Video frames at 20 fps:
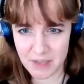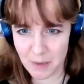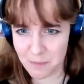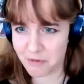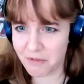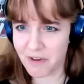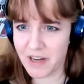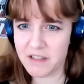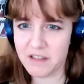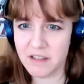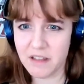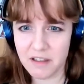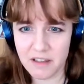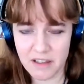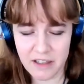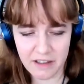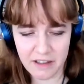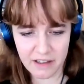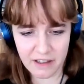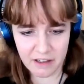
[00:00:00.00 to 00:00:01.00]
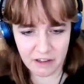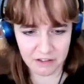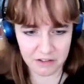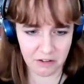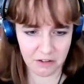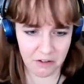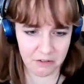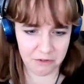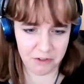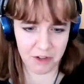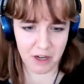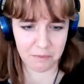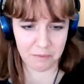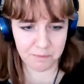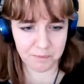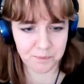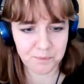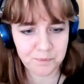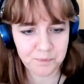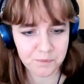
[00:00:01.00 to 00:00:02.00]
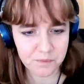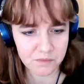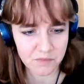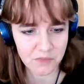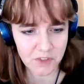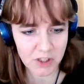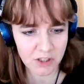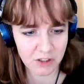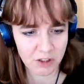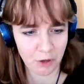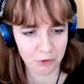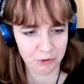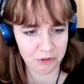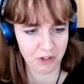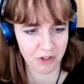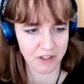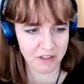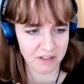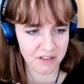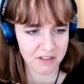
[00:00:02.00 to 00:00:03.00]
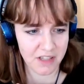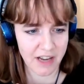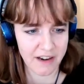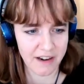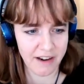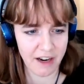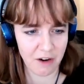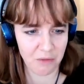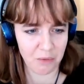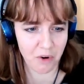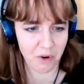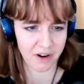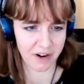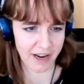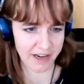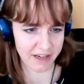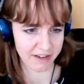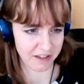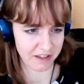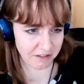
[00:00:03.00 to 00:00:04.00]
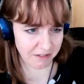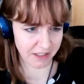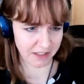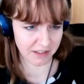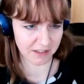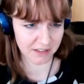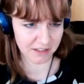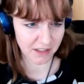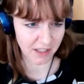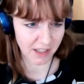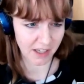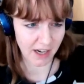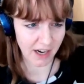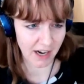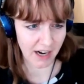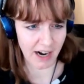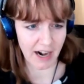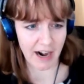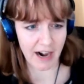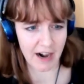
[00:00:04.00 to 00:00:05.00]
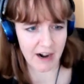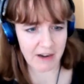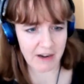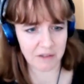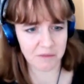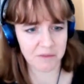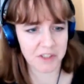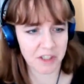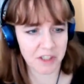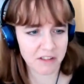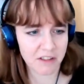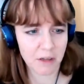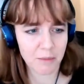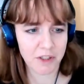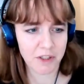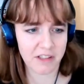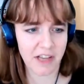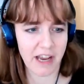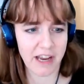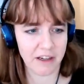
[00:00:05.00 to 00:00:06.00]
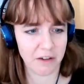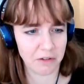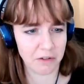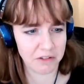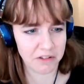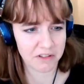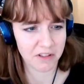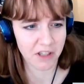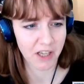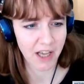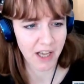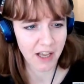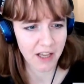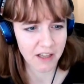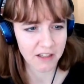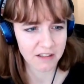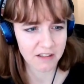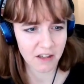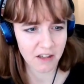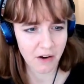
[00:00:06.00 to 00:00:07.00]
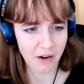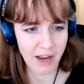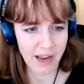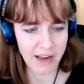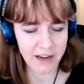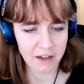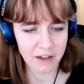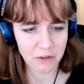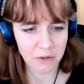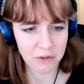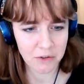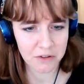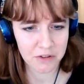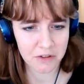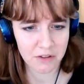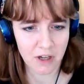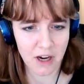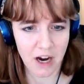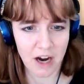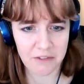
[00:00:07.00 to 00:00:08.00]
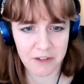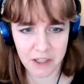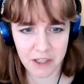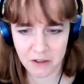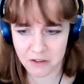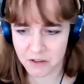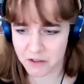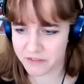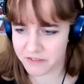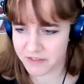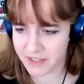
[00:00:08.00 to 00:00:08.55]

separated in our sort of cultural understanding of what nature is. So to come on to Engels. So Engels, I think